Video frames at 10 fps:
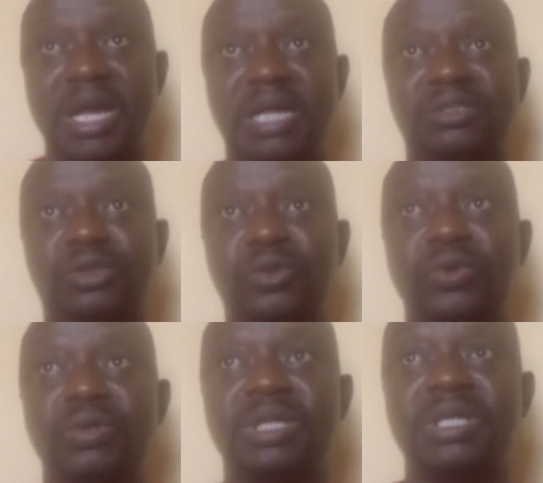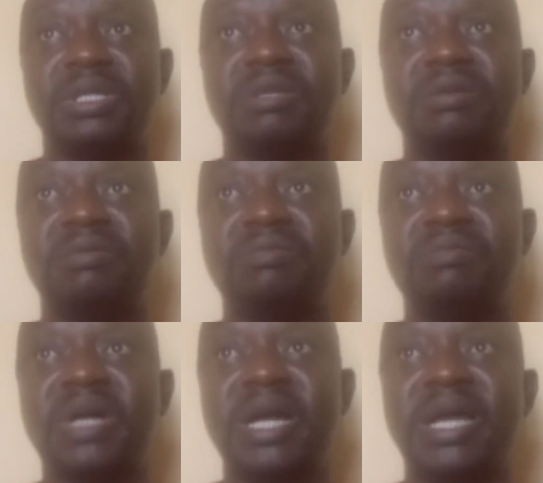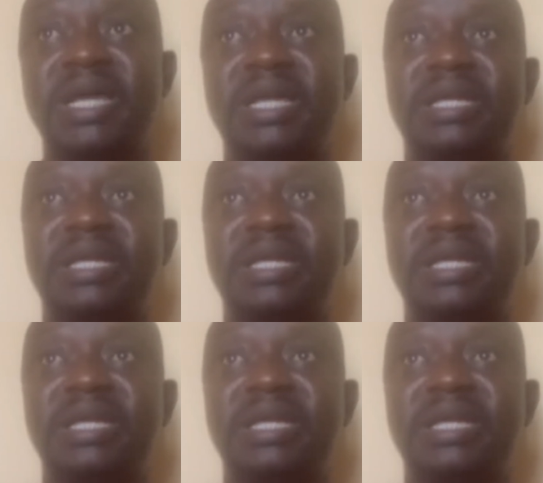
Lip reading: And so my